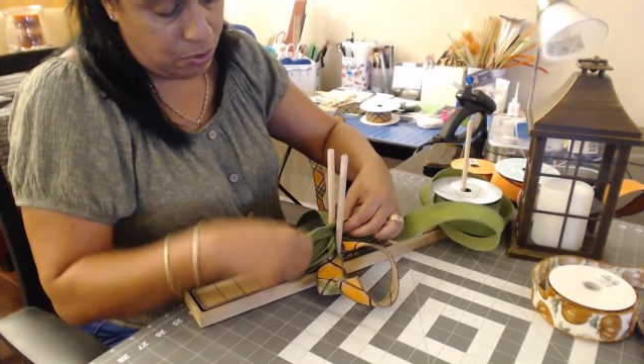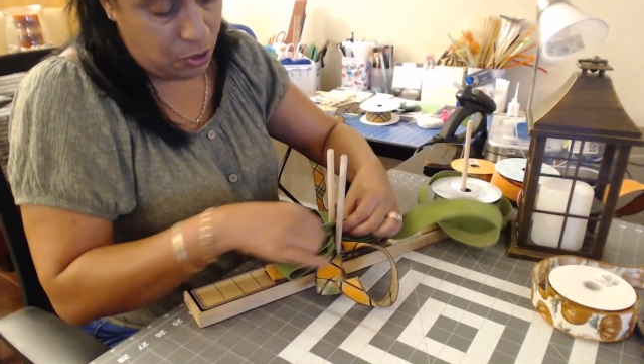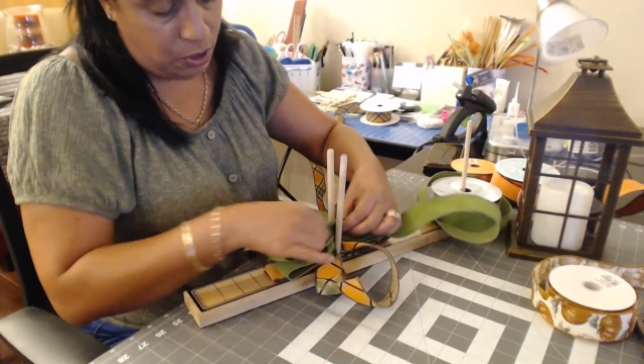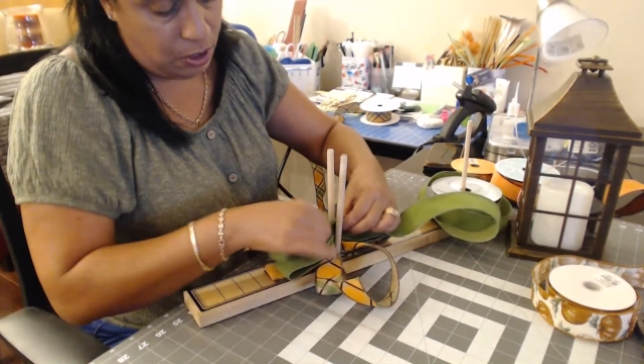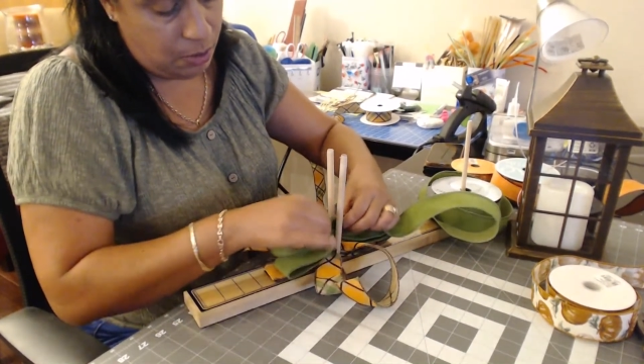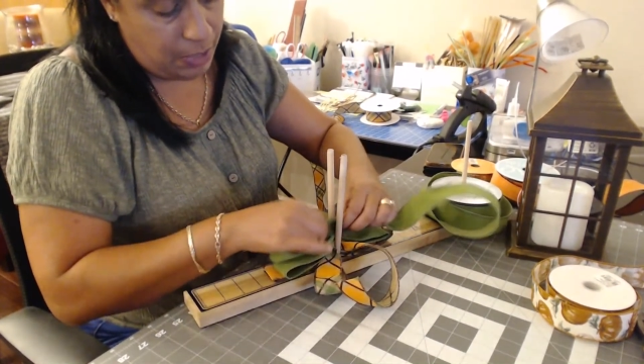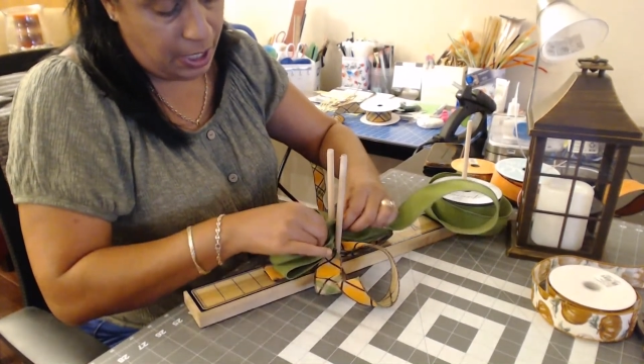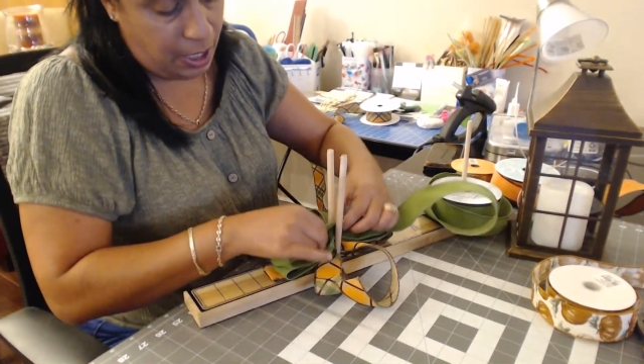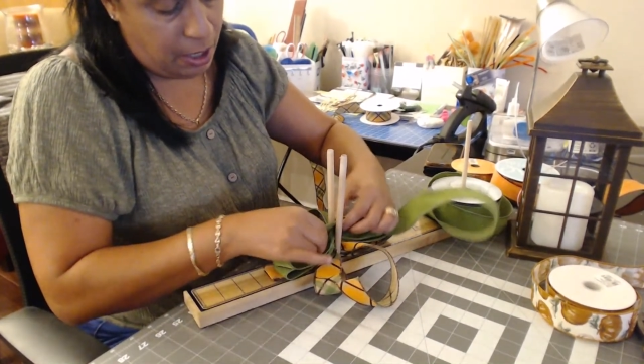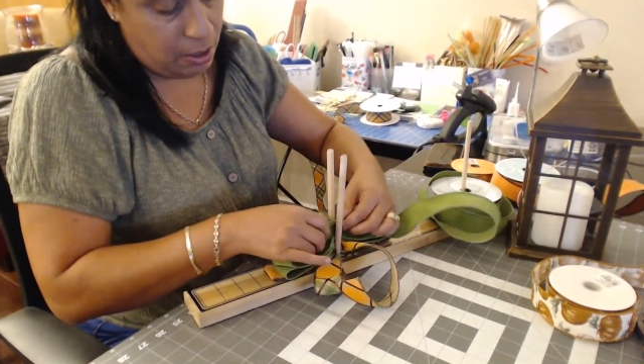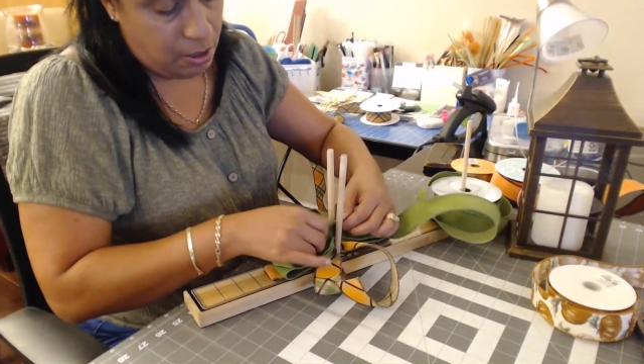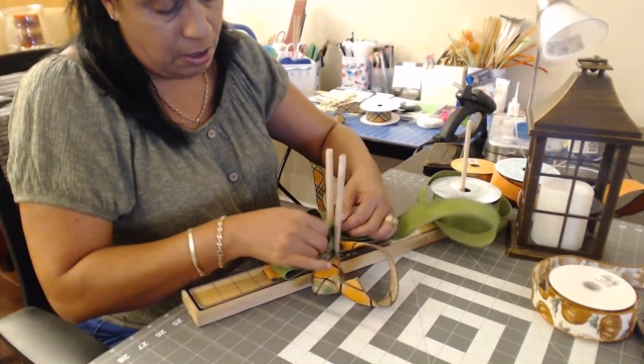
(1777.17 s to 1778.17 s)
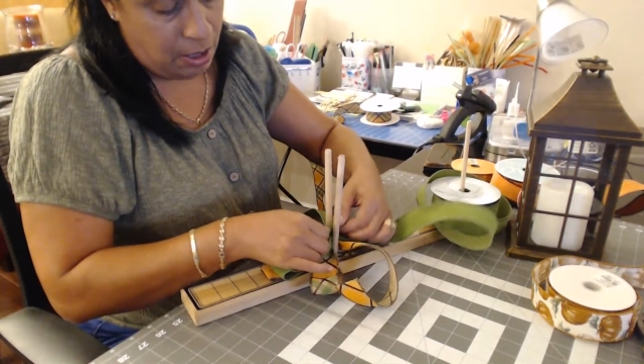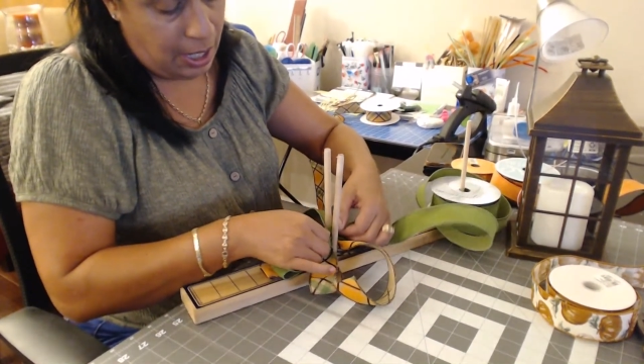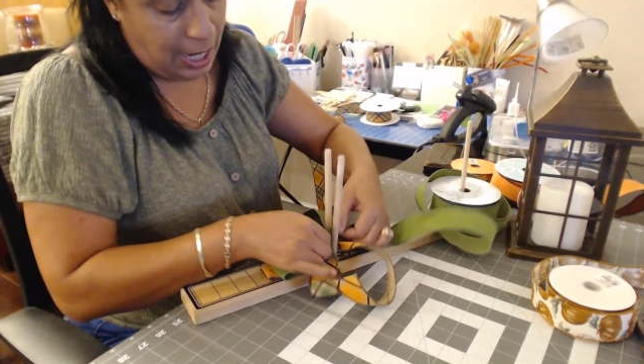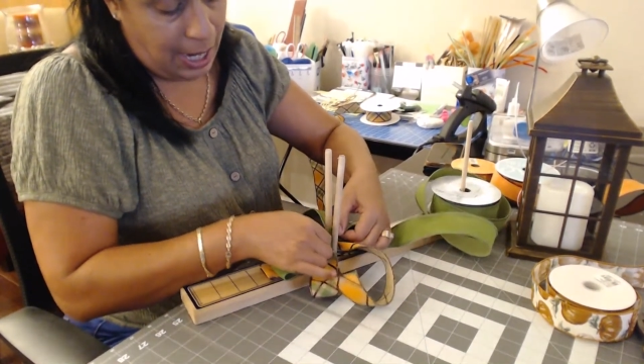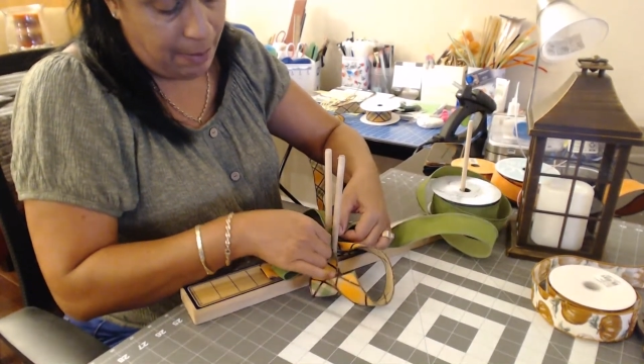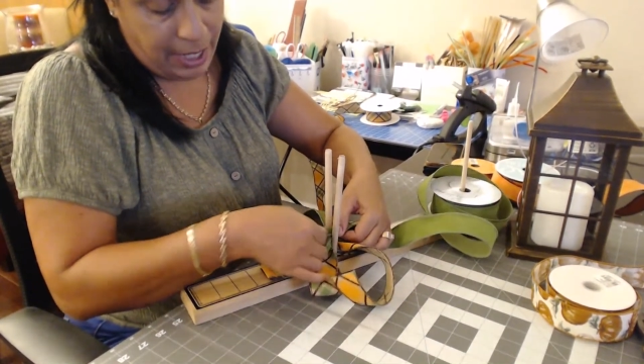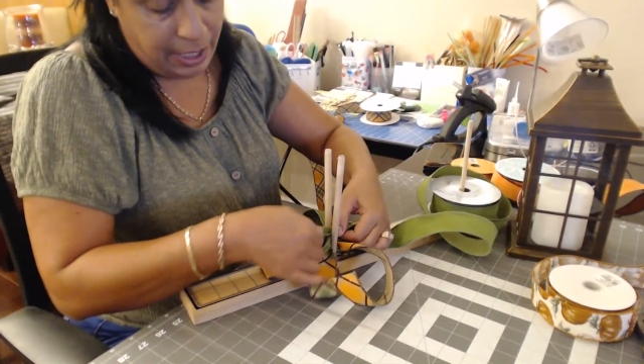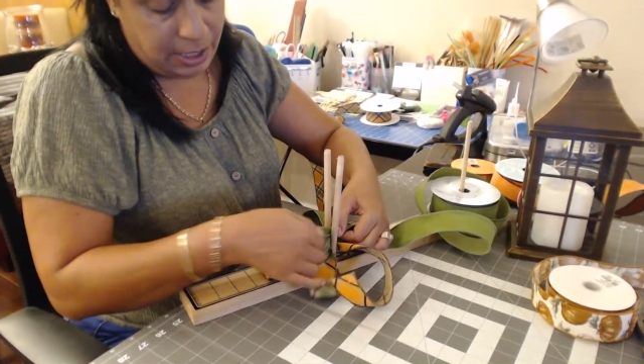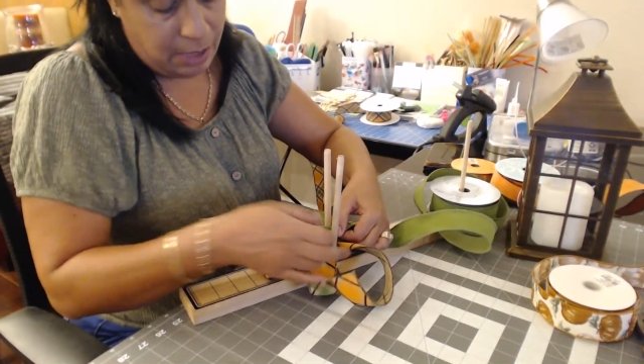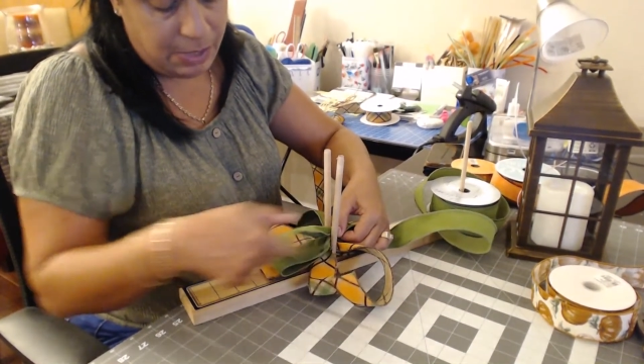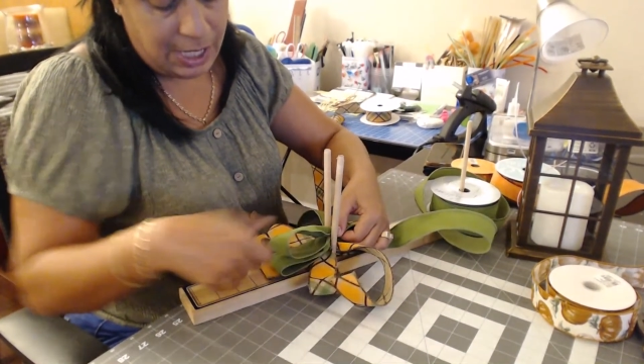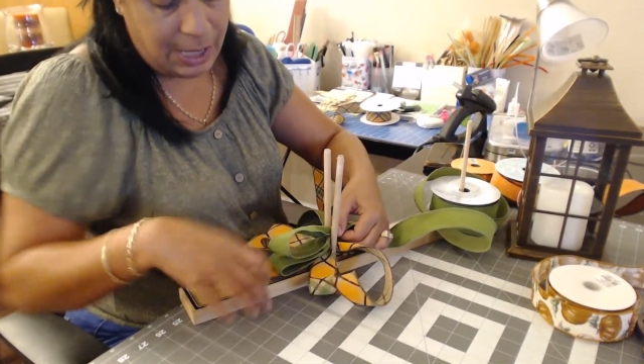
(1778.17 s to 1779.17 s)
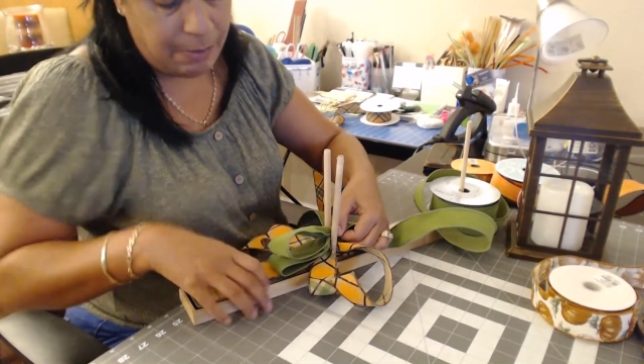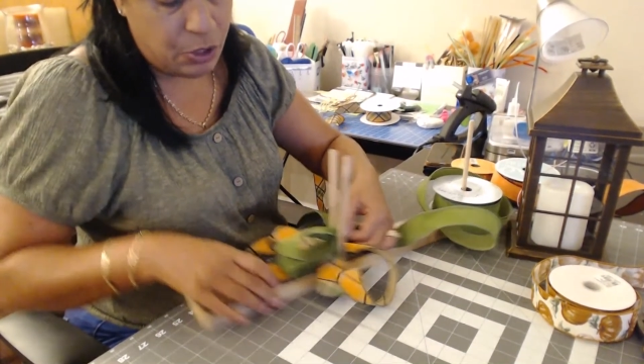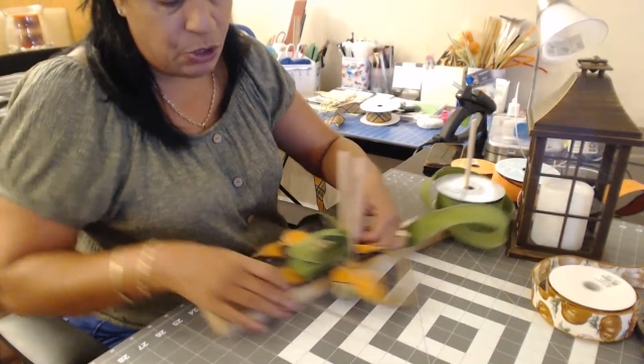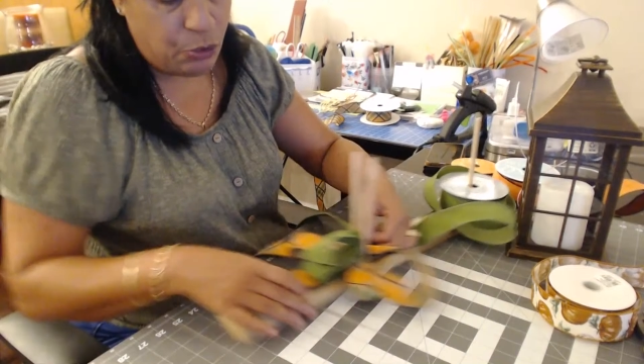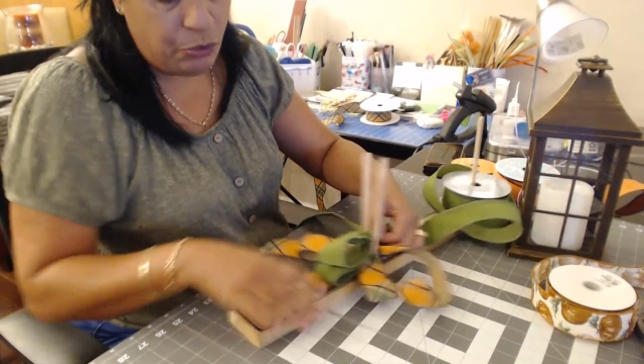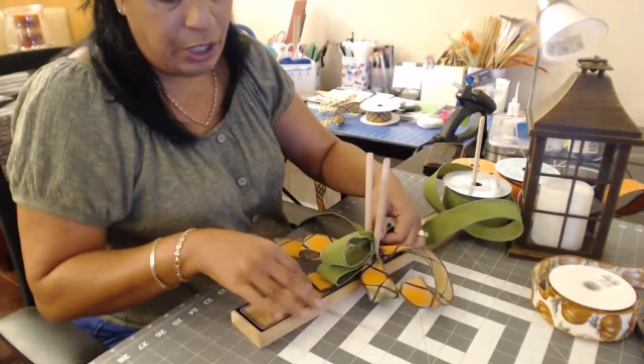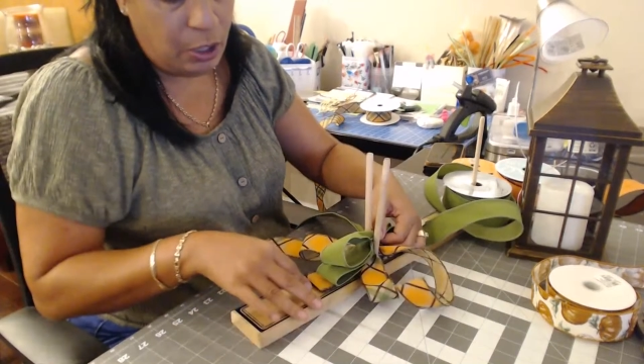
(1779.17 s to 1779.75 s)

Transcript: So you can make, I make sometimes 3